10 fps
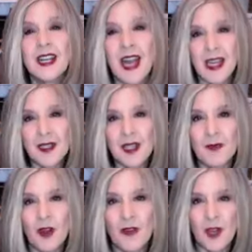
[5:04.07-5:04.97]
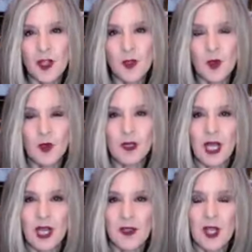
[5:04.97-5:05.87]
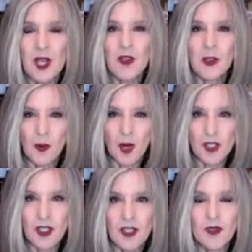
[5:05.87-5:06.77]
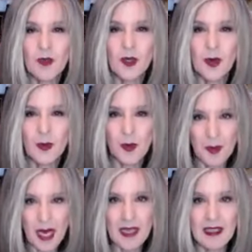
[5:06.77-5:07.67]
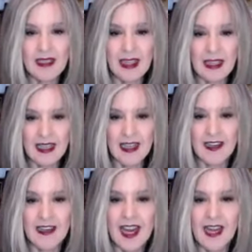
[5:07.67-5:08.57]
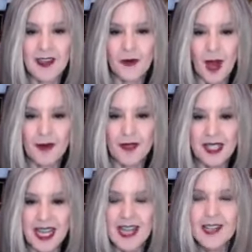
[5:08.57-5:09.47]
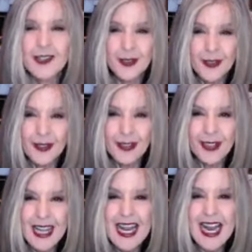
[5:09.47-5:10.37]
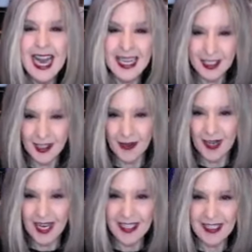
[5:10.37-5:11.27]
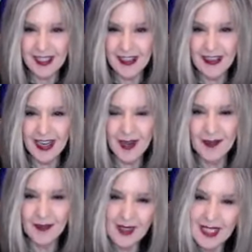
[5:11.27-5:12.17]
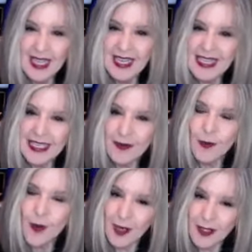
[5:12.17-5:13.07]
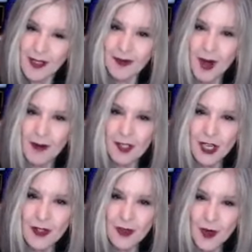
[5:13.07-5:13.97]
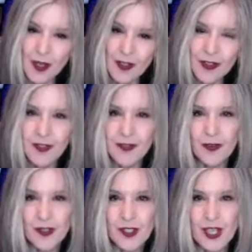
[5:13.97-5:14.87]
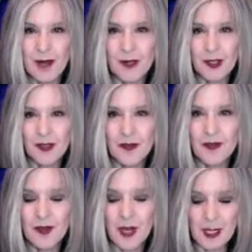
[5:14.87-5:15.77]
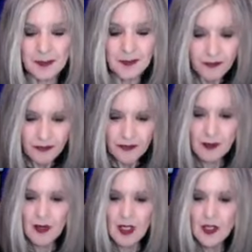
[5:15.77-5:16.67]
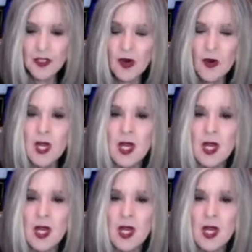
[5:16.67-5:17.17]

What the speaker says: ask him on Facebook because the questions will remain there. And Rob is saying, cool, ask away. So welcome, Robert J. Sawyer, to First Chapter Fun. So